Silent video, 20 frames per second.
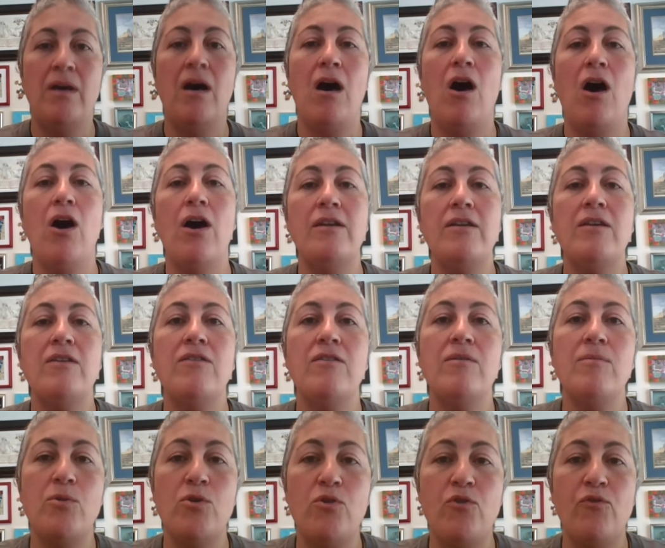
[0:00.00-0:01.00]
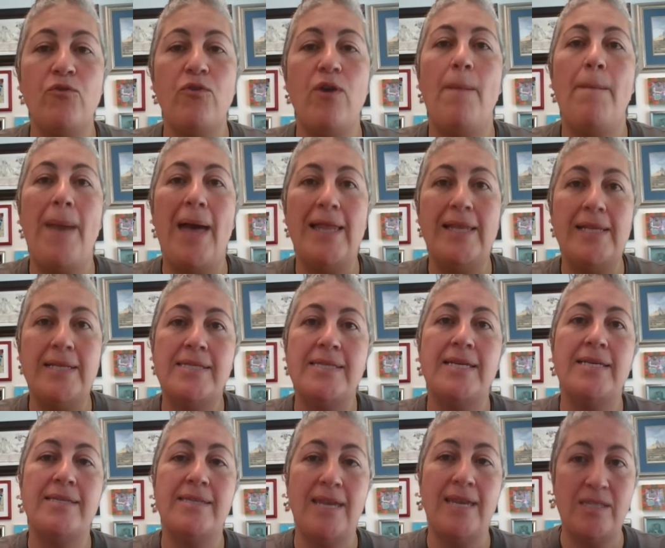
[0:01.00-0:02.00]
on-the-move balance
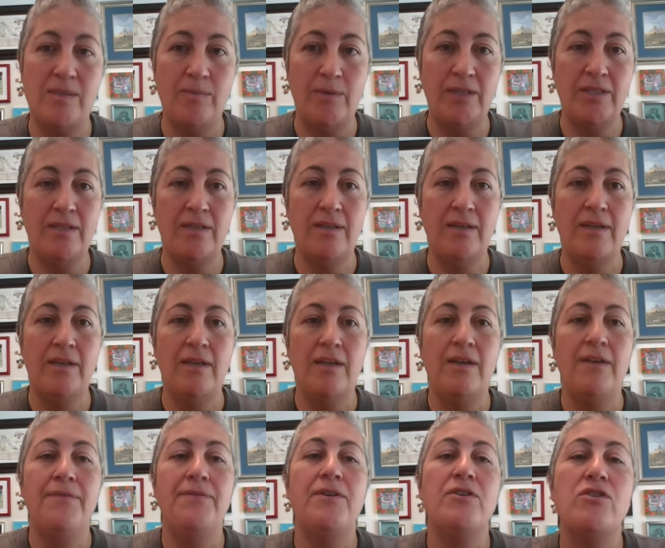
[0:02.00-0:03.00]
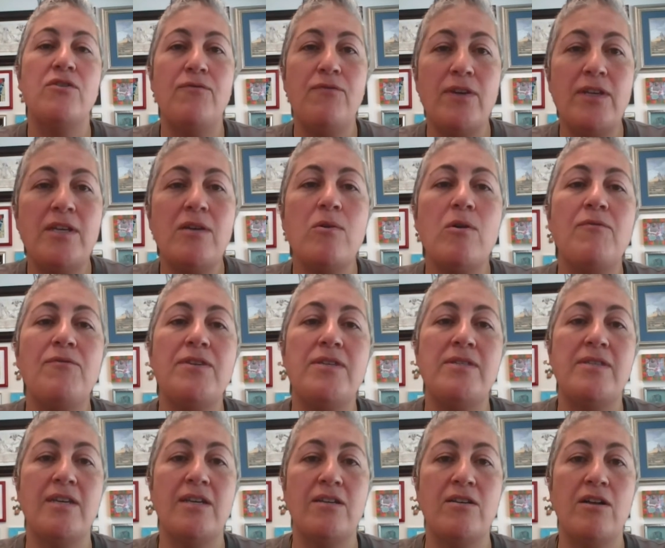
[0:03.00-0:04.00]
assessment. There's a video of this
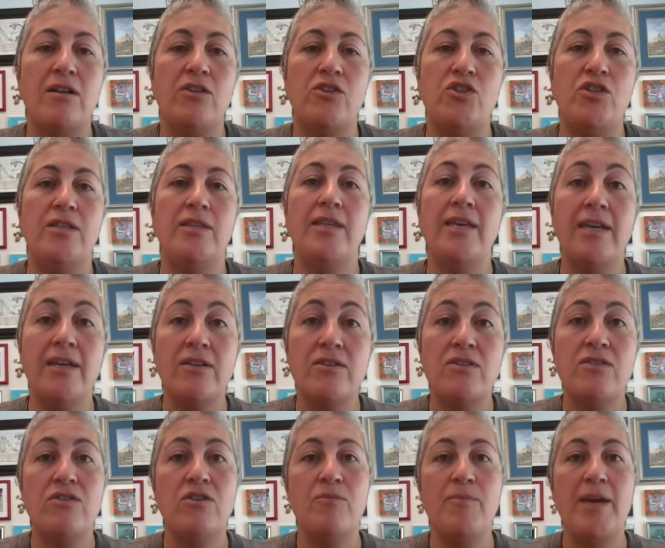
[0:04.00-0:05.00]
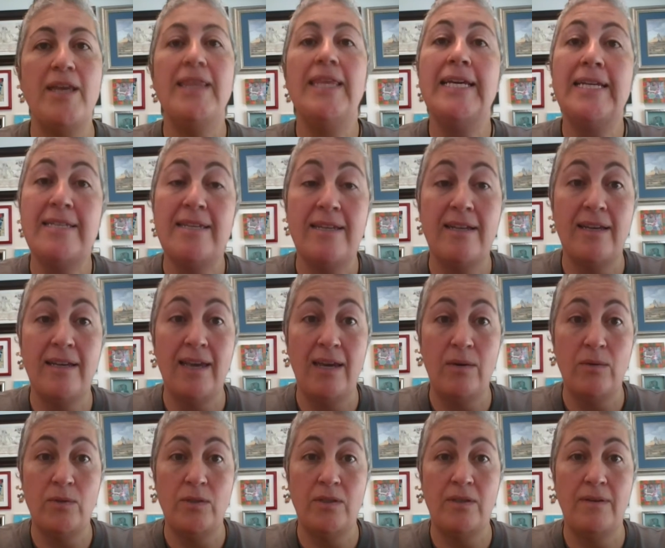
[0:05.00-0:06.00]
technology linked to my LinkedIn
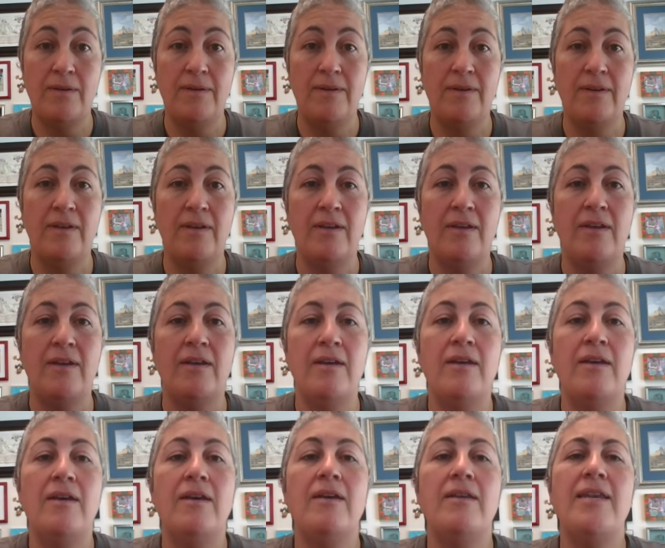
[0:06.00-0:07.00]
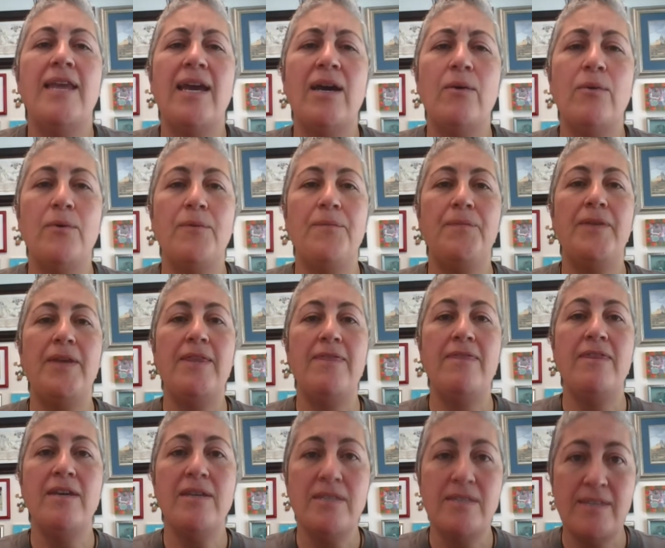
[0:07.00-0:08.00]
account. Now, in
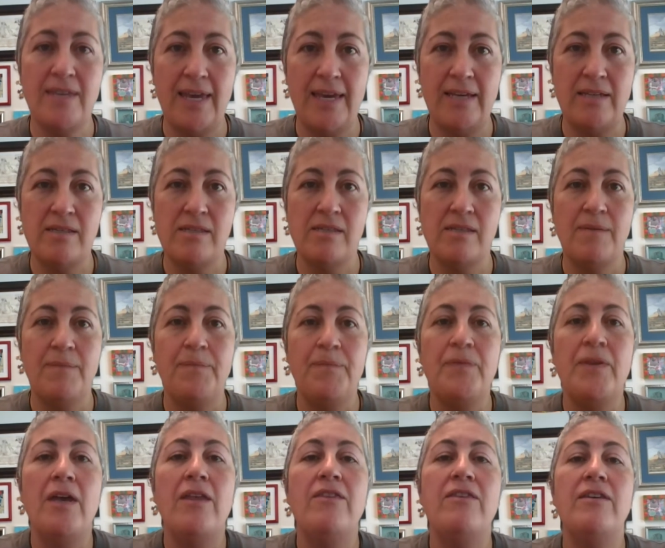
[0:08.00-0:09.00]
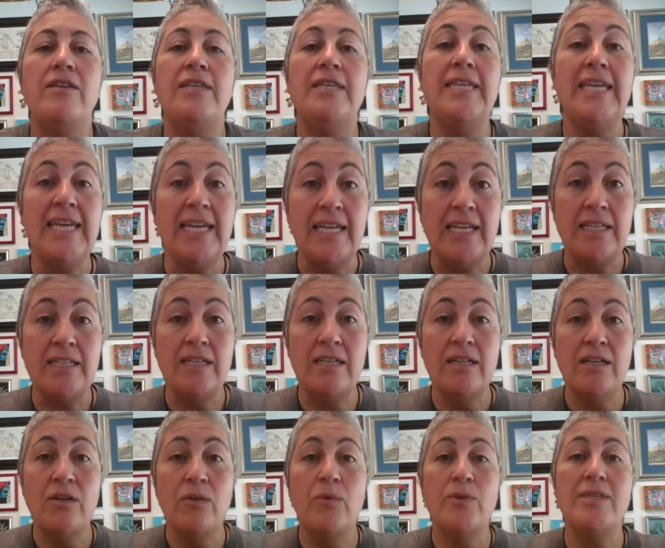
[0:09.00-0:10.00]
this case, the need
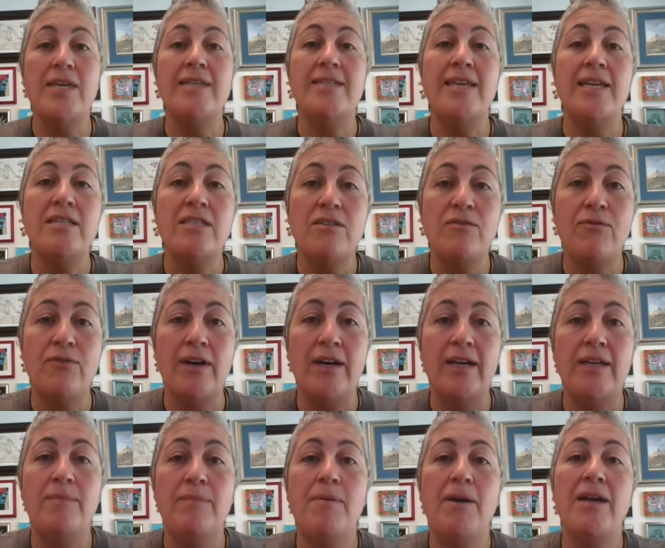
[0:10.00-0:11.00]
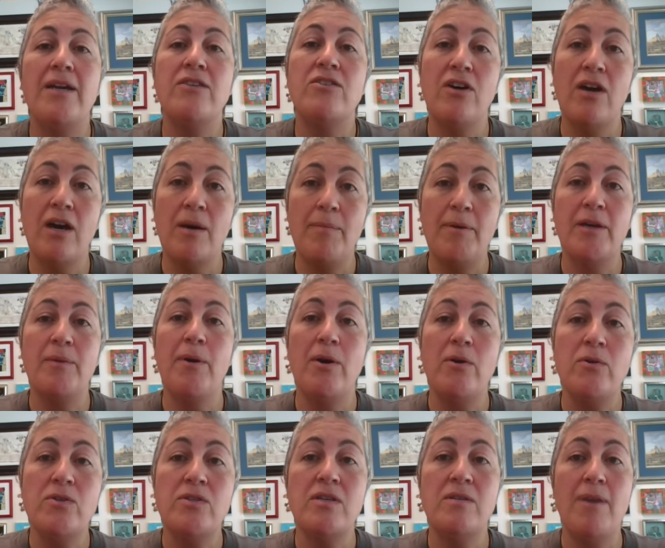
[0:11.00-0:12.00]
was identified by a topic
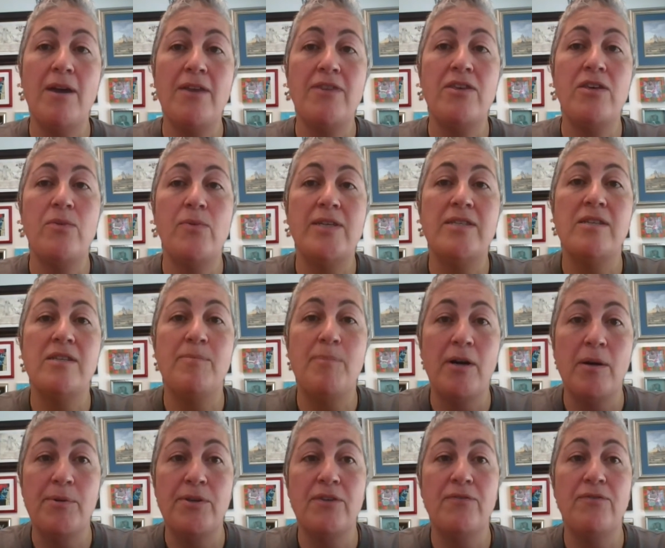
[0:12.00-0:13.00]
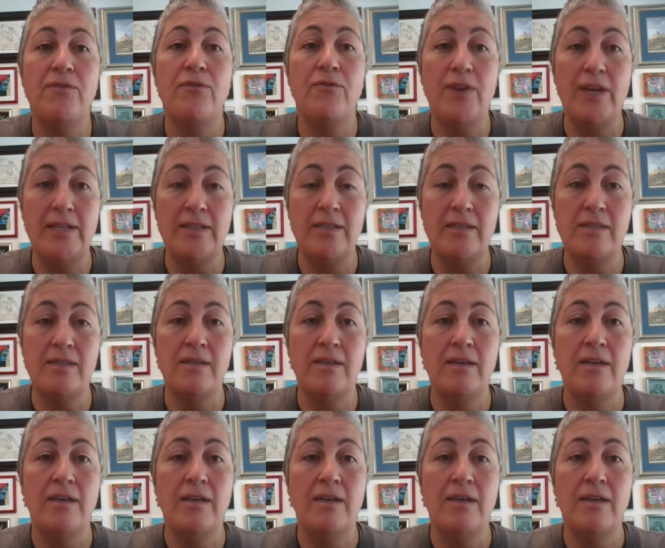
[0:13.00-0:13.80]
posted by the US Department of Defense.